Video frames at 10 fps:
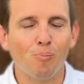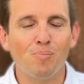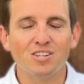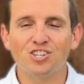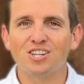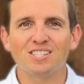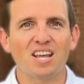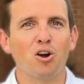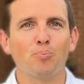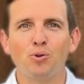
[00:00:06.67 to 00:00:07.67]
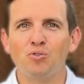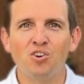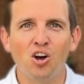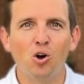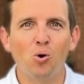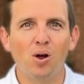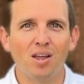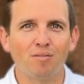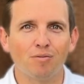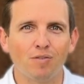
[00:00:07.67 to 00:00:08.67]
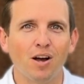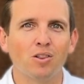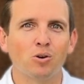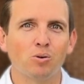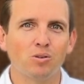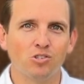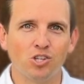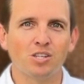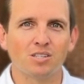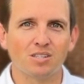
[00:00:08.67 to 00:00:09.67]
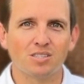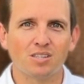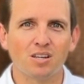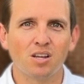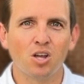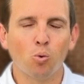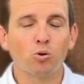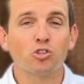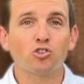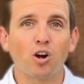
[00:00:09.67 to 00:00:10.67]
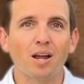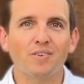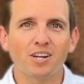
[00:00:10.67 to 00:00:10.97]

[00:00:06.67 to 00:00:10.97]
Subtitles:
mission is to help you know and follow Jesus. We're striving